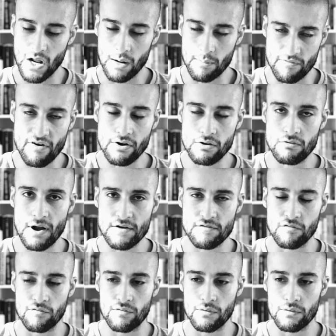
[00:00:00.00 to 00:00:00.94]
And I'm very
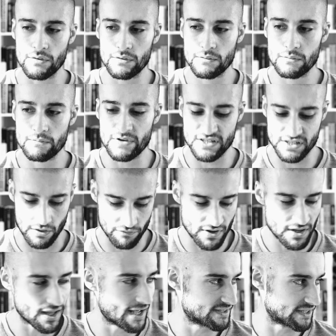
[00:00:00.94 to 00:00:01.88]
grateful for it because I
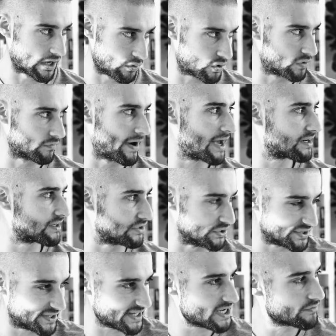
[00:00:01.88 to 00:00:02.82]
realize and I look around and
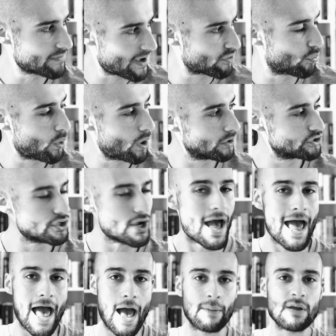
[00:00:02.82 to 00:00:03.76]
you see around the world, you,
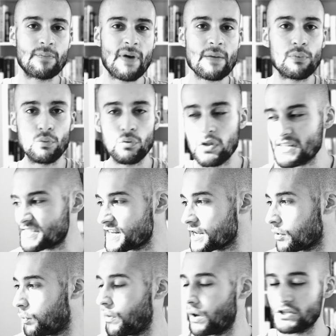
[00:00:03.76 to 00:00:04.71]
how many people
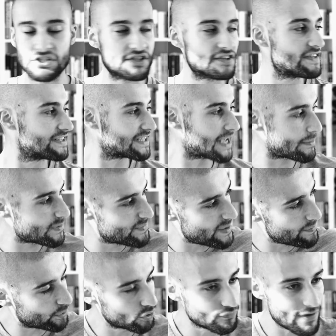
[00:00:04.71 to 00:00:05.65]
listening and watching to this, how many
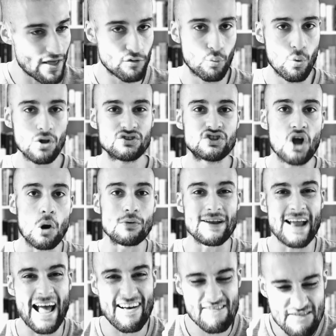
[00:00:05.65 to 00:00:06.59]
people around the world
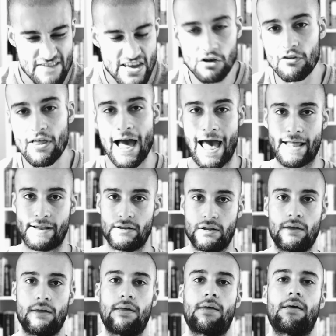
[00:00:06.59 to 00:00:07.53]
don't feel that?
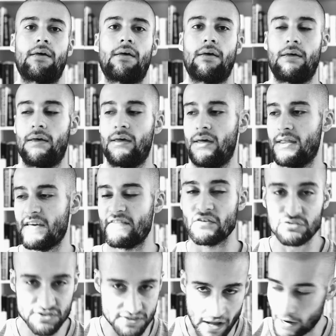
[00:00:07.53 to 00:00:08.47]
They
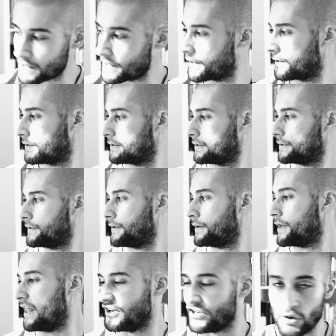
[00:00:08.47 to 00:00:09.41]
feel stuck.
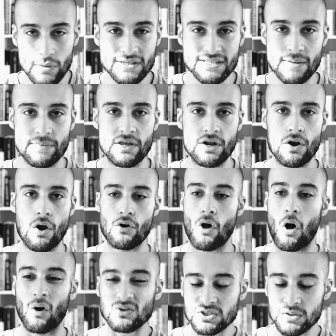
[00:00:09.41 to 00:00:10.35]
They're doing something they
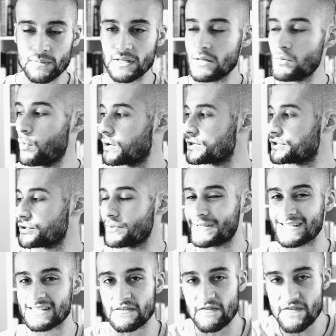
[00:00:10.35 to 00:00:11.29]
don't ultimately want to do.
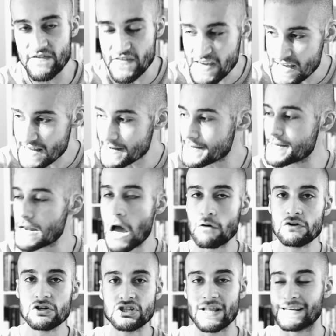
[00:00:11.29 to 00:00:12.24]
It doesn't feed and
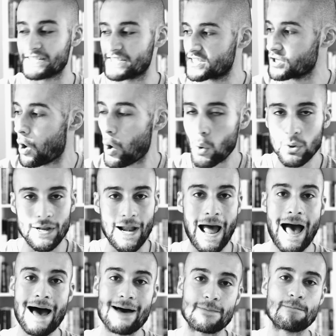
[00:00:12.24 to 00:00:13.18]
nourish their soul and
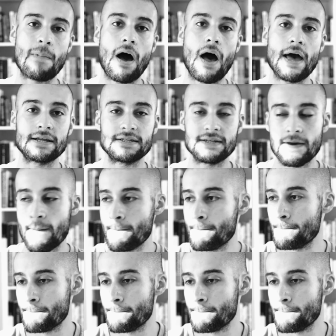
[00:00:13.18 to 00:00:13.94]
heart and mind.